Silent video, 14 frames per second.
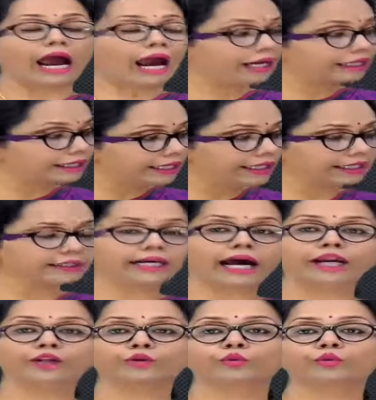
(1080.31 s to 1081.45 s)
And these
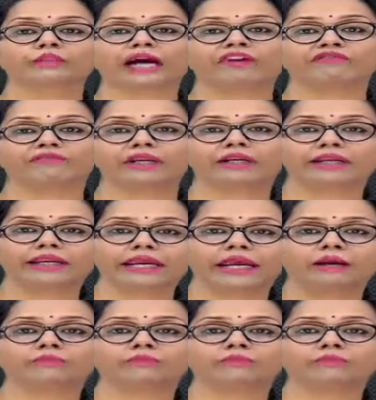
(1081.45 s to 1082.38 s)
granules have been